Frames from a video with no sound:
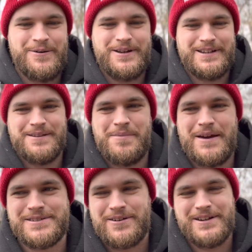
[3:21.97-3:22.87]
We tend to
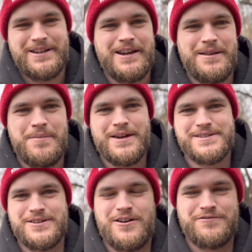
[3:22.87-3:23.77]
base our identity
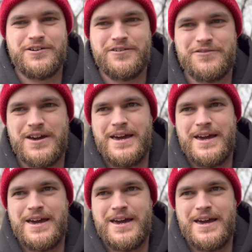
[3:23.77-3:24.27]
based off of